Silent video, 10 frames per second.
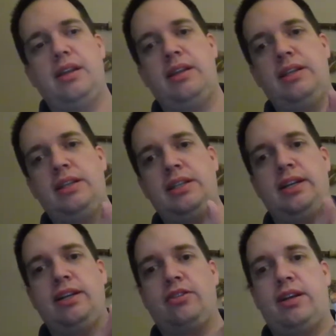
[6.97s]
This is an
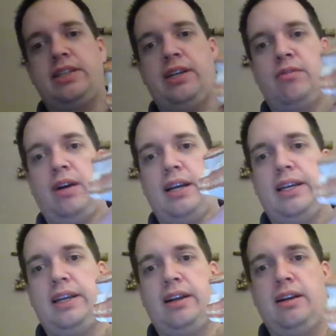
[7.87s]
interesting rock
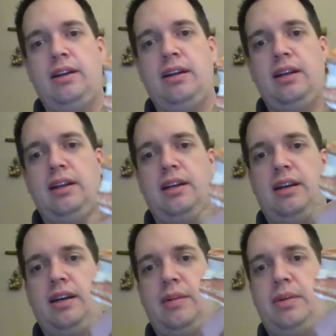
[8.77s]
here,
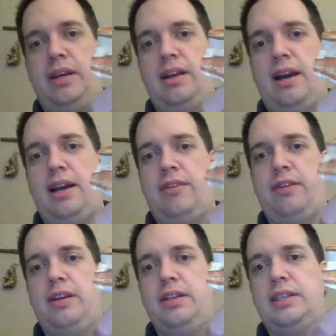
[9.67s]
and if
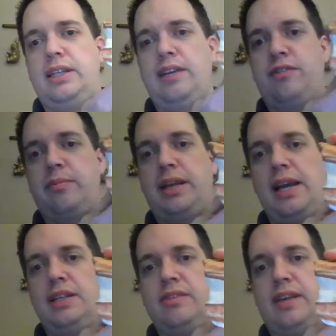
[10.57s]
you can see from the
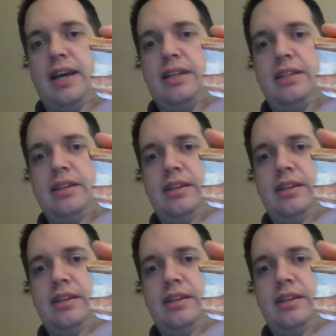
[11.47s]
edge of that,